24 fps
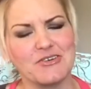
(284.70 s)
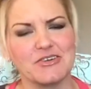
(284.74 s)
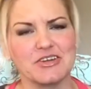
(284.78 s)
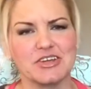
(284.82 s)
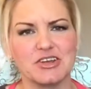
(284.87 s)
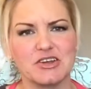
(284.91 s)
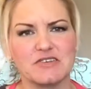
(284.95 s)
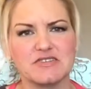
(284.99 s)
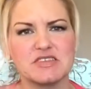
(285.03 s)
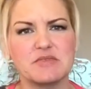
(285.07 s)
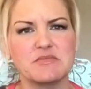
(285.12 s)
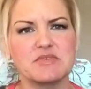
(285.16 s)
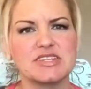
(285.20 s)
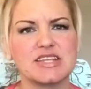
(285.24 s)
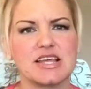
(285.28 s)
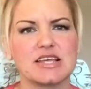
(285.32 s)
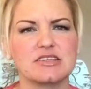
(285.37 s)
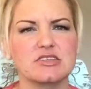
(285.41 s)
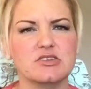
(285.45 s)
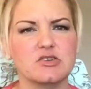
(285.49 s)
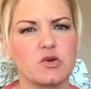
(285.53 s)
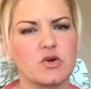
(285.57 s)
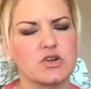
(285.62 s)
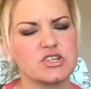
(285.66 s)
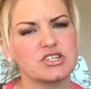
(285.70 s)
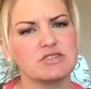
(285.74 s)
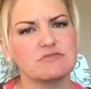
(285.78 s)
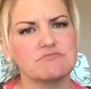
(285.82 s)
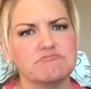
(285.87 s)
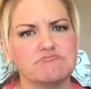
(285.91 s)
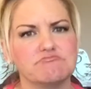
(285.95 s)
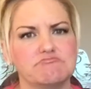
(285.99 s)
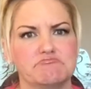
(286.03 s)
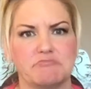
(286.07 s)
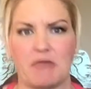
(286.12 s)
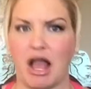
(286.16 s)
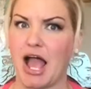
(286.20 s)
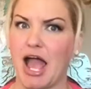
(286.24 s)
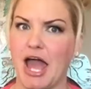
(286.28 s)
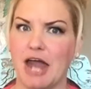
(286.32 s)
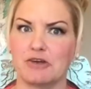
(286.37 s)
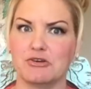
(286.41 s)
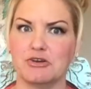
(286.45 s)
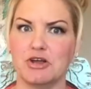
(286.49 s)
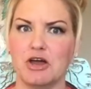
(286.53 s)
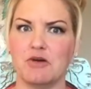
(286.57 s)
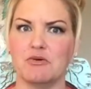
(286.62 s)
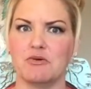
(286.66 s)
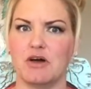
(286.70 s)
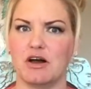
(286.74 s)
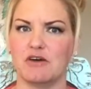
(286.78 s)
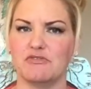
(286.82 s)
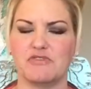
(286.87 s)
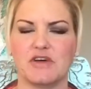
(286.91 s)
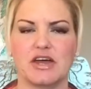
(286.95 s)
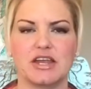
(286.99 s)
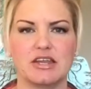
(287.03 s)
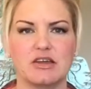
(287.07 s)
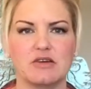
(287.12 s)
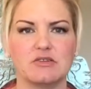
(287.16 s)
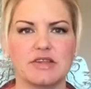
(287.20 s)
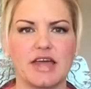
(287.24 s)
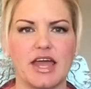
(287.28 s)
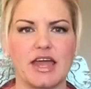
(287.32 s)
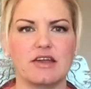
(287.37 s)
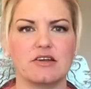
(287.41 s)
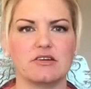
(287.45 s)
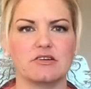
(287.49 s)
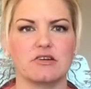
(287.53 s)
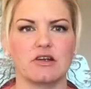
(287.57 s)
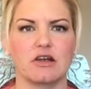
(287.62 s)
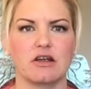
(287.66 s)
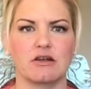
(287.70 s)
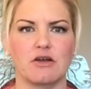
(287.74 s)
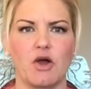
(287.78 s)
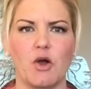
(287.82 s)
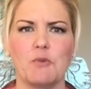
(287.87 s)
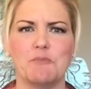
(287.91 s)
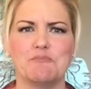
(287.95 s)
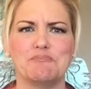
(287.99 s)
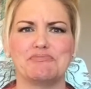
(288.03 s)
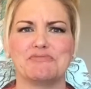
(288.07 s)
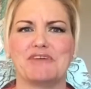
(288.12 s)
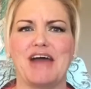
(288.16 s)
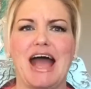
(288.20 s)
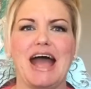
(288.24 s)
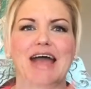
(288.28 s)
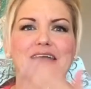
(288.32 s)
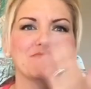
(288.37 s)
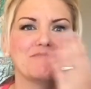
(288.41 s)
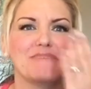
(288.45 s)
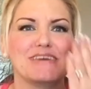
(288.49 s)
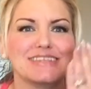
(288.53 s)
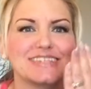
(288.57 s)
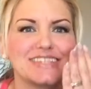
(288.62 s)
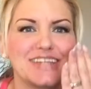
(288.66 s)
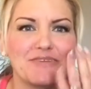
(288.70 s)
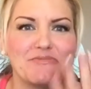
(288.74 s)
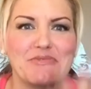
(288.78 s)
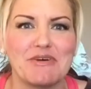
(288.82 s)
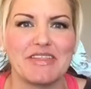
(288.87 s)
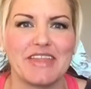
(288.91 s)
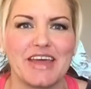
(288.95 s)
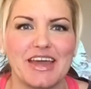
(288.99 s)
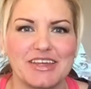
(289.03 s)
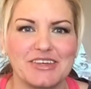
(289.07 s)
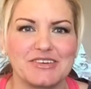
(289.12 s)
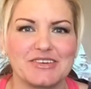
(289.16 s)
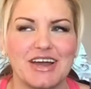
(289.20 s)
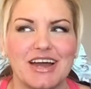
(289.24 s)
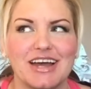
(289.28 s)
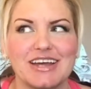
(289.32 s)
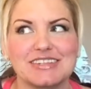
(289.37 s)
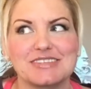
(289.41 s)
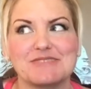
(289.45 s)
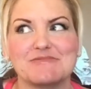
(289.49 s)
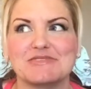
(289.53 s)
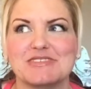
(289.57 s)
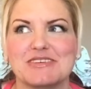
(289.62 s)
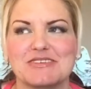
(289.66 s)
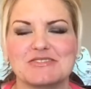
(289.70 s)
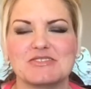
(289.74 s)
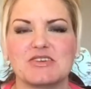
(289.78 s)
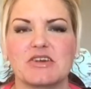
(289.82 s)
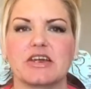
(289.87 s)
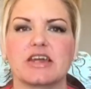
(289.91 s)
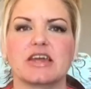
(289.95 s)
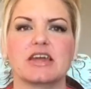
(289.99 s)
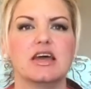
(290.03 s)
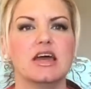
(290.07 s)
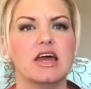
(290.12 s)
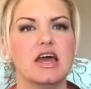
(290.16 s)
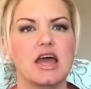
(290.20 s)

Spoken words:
If somebody's asking you a question, I don't know. I'll find out later, or, oh, I messed up on that, you guys. I'm so sorry.